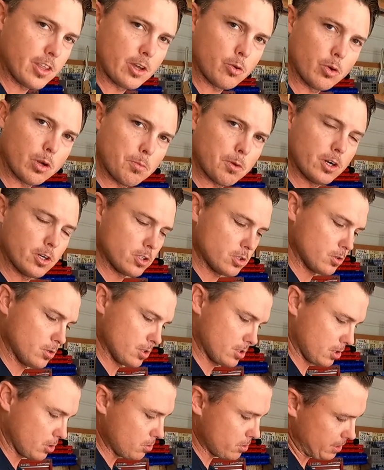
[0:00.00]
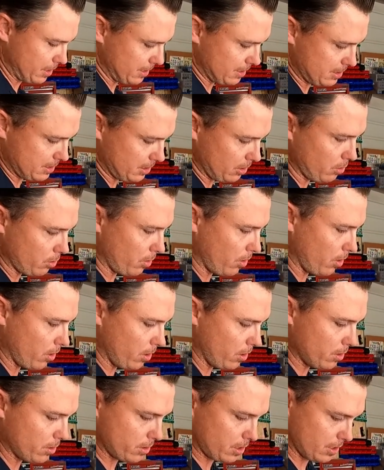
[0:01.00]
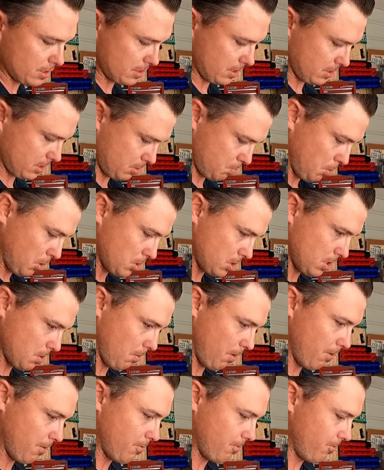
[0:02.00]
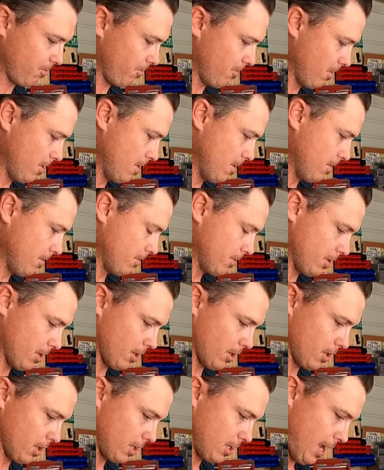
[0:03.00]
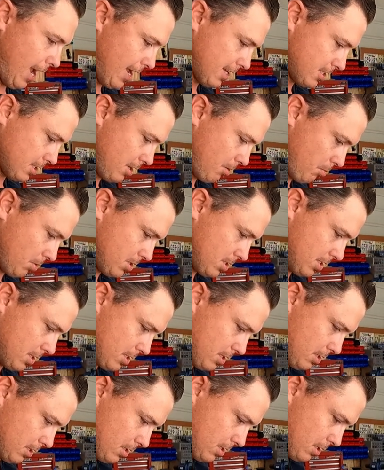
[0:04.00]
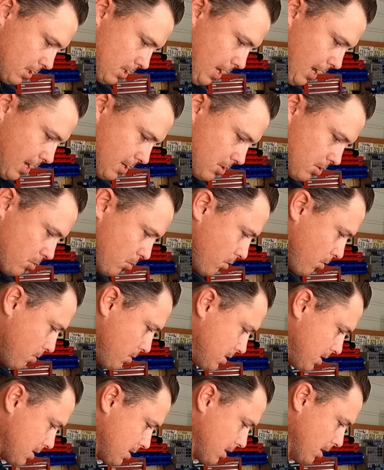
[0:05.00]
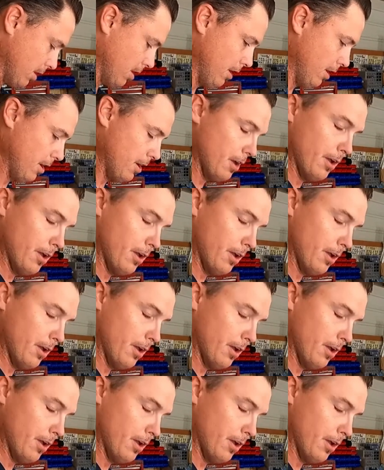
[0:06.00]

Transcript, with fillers: I think what I'm going to do is use a seal-all because it's supposed to be uh, gasoline resistant, gas and oil resistant.